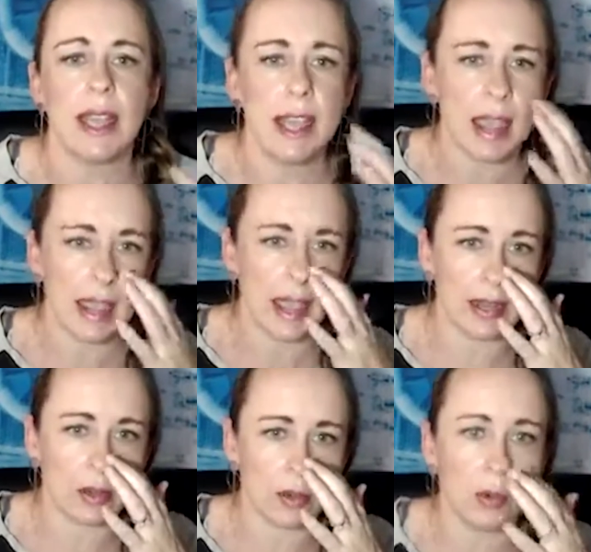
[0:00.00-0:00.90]

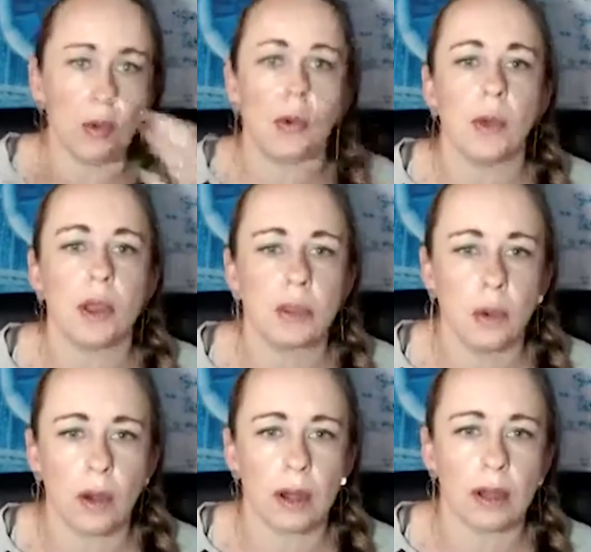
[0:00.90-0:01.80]
and who
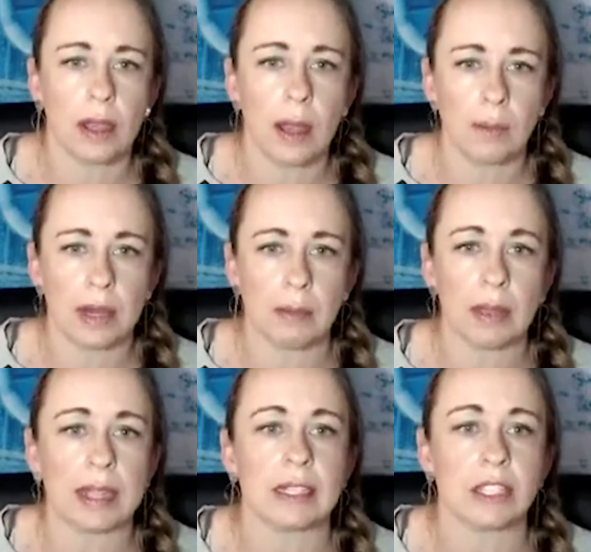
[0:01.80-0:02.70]
your company
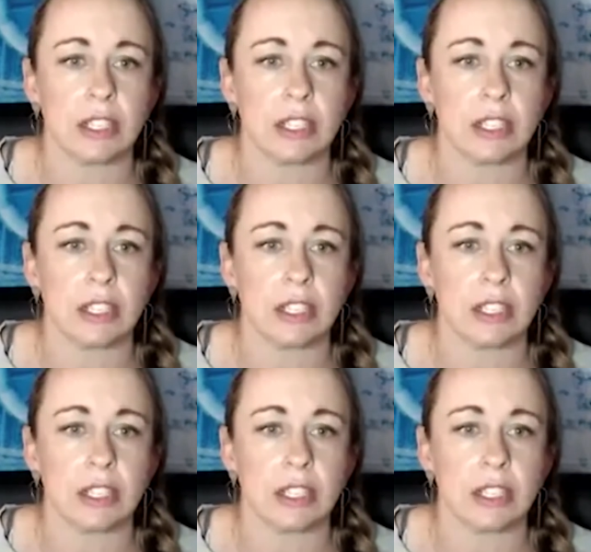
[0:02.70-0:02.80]
plans to